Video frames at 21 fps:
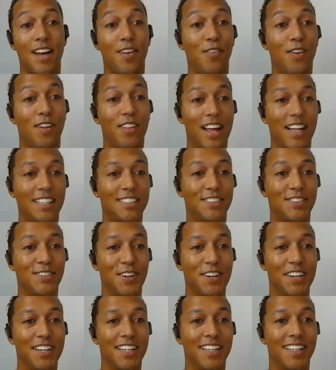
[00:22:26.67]
That
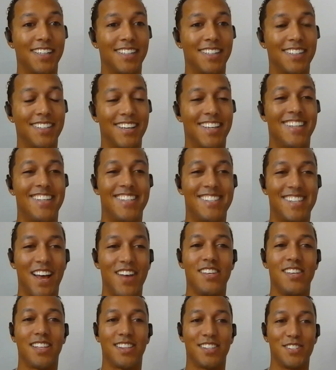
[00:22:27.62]
story
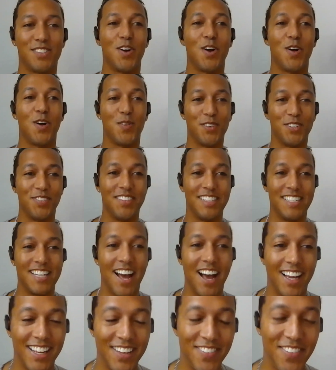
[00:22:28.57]
sounds like the story we should be
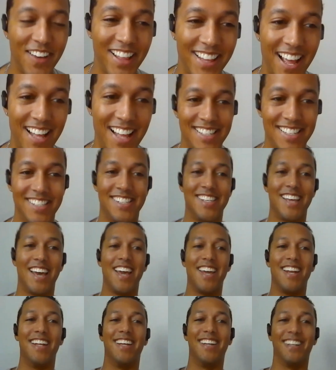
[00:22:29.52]
talking about. That's
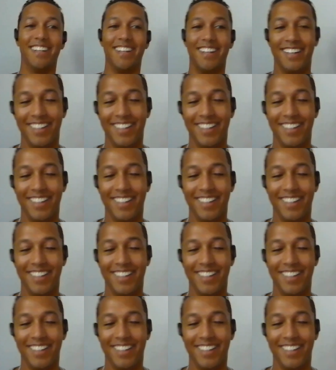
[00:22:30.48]
insane.